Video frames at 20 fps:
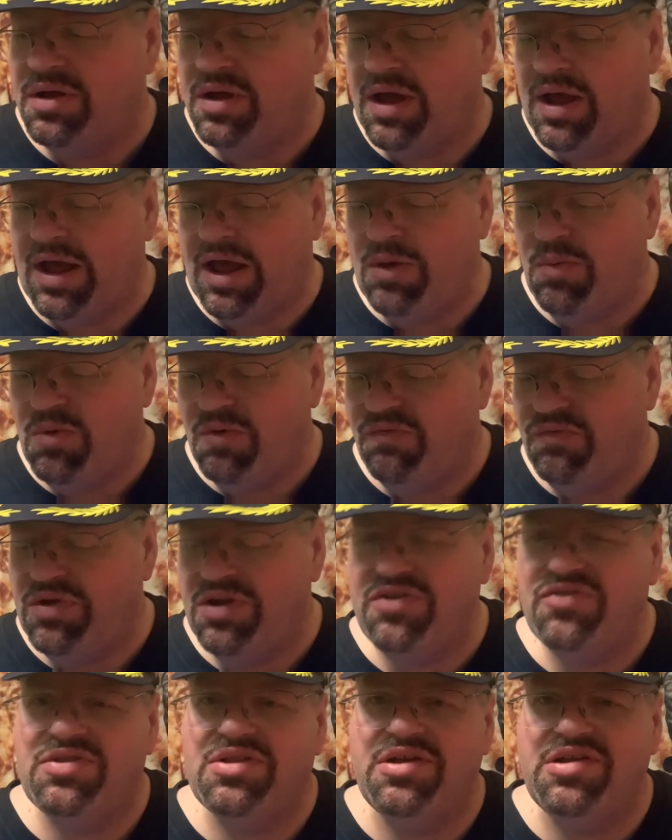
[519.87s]
I will
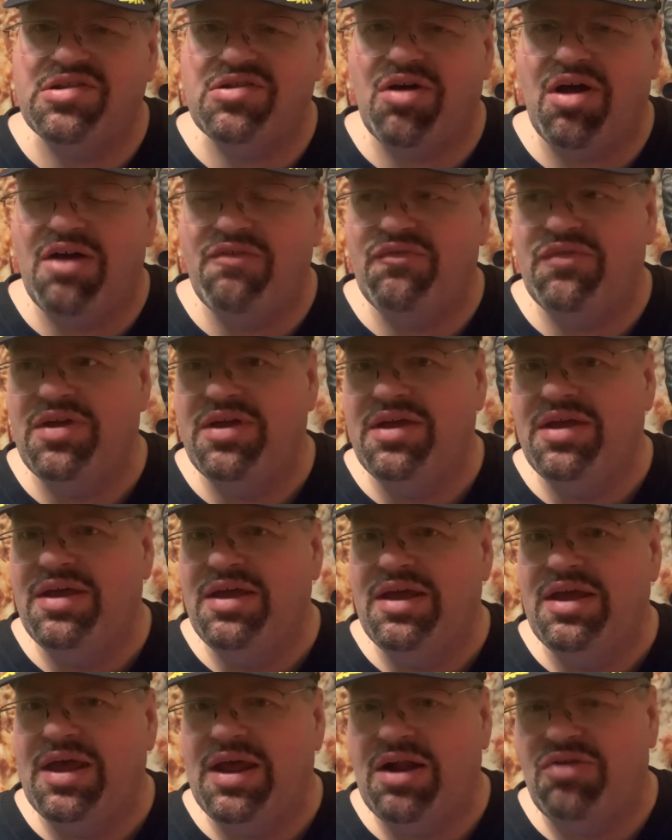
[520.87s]
finish these off
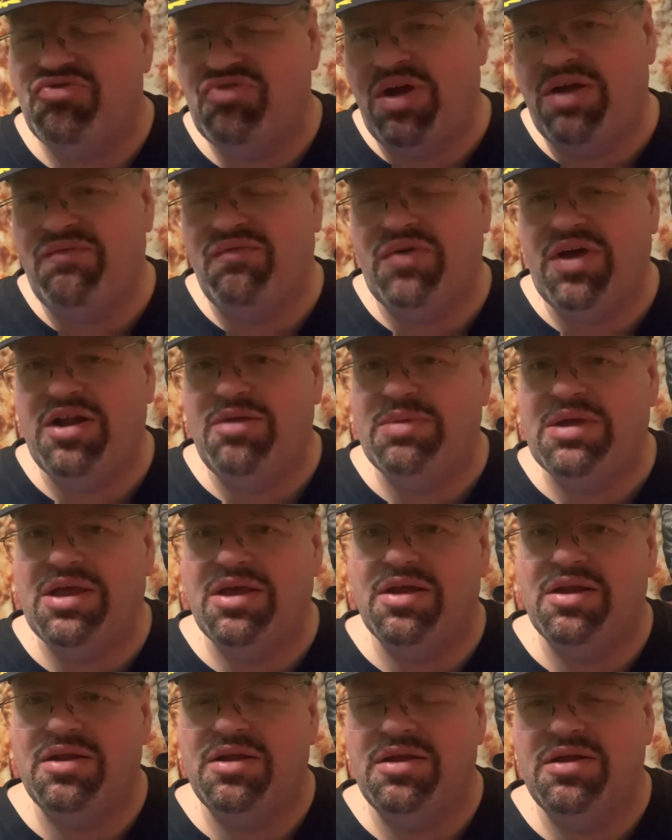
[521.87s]
and I'll try and find them
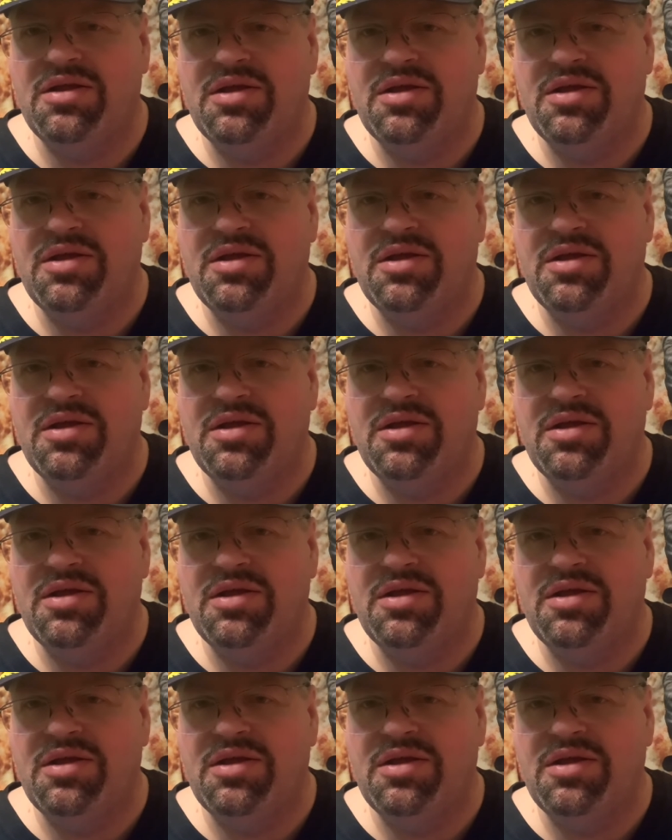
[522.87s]
again.